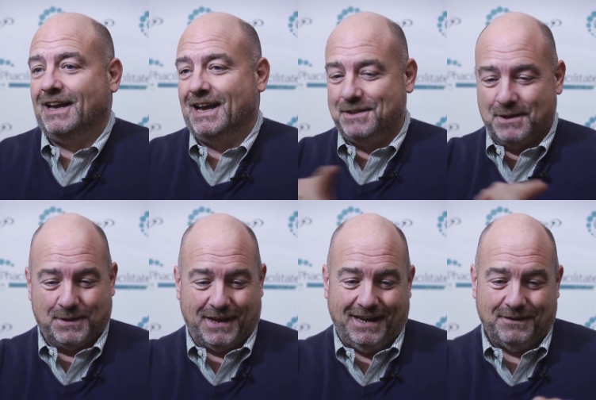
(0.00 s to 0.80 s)
and
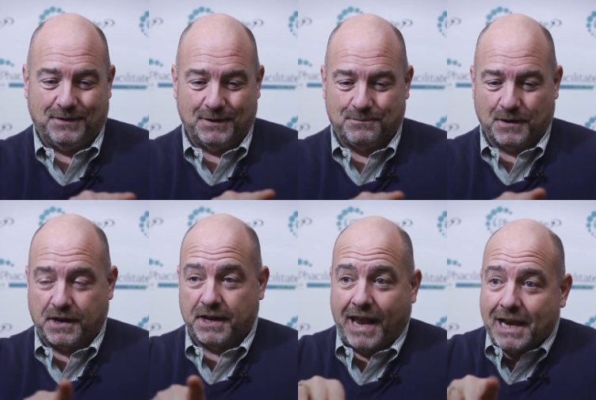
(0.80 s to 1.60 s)
that the
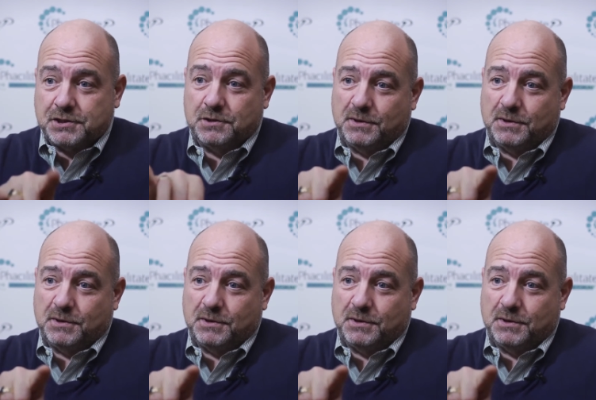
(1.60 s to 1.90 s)
connection